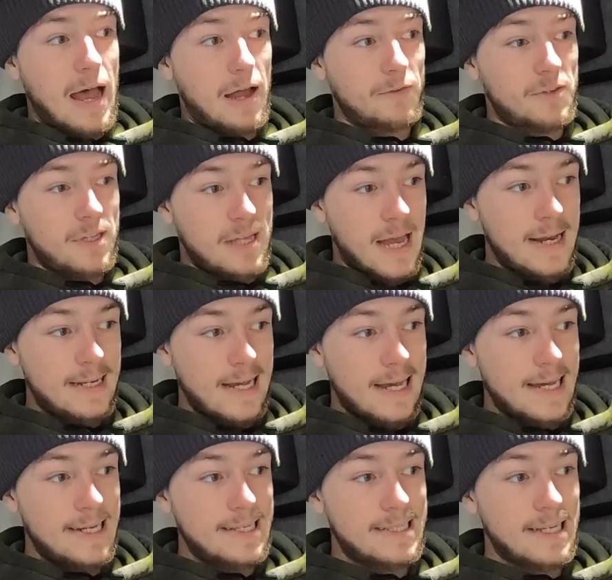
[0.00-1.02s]
After 10
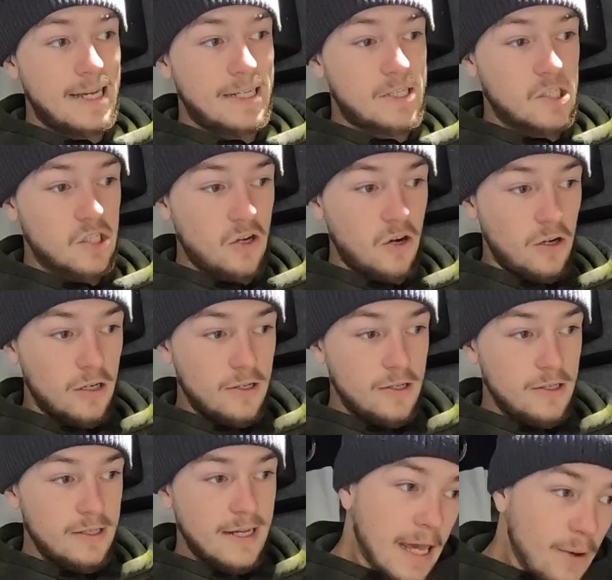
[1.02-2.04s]
days in
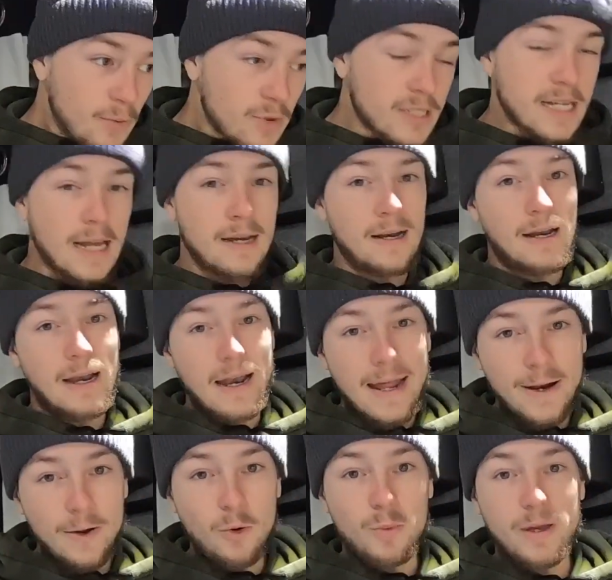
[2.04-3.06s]
Scotland, it was getting a
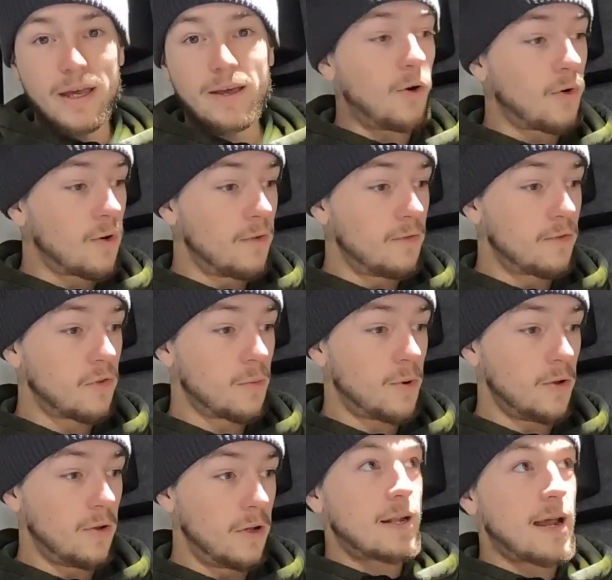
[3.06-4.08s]
little bit
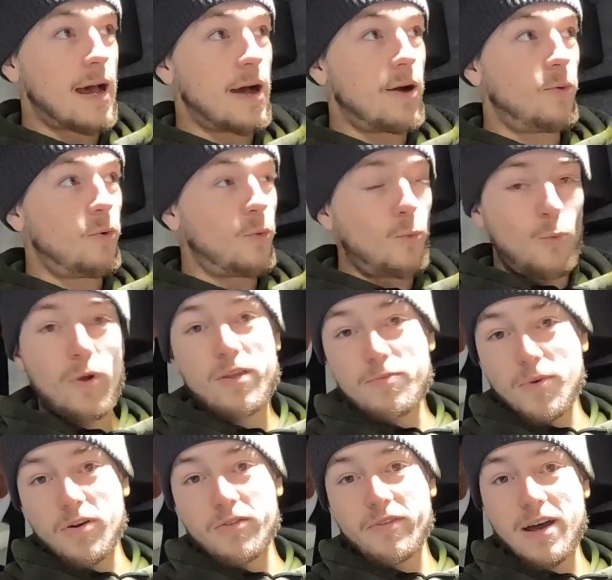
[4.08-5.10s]
uncomfortable. Now, with
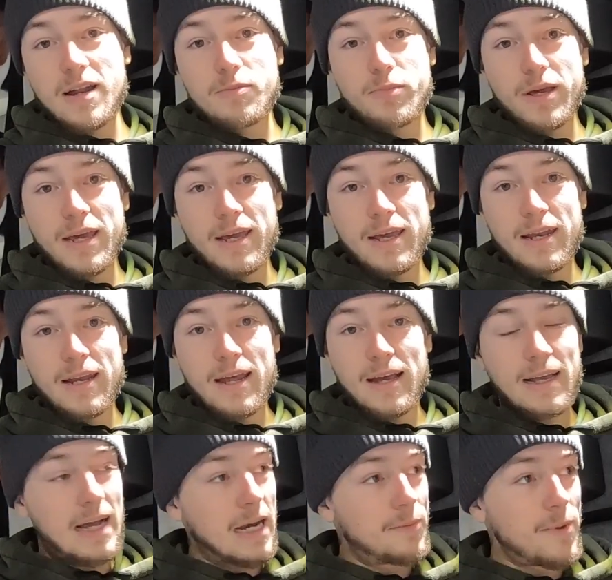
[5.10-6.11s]
my van being a
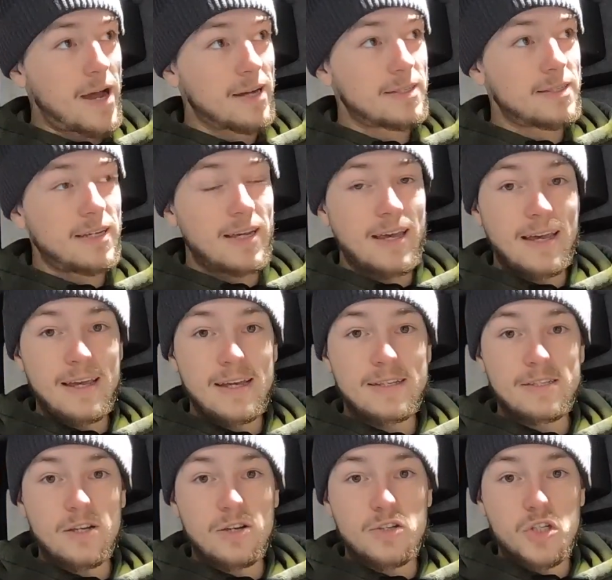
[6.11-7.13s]
Caddy Maxi, it
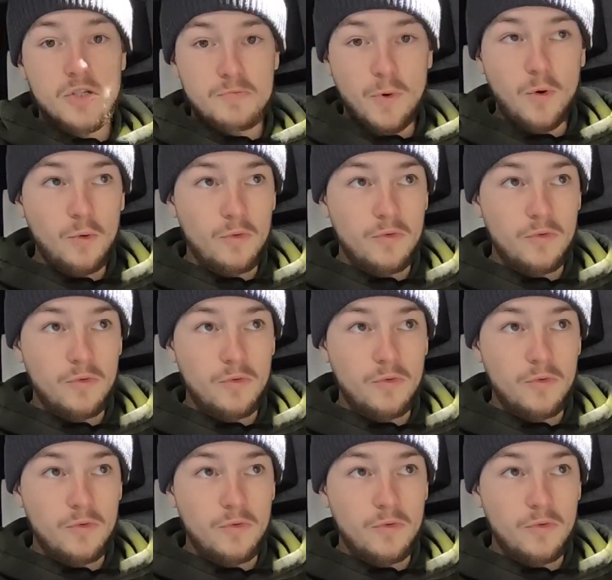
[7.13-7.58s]
is a small